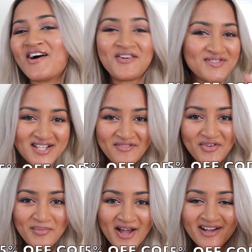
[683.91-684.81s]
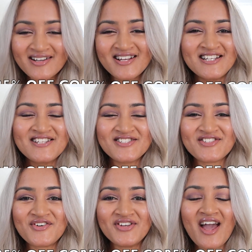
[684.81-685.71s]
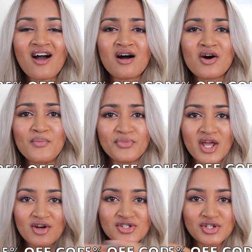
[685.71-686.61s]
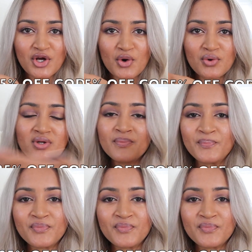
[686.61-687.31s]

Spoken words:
Always have your back. So yeah, here's the code.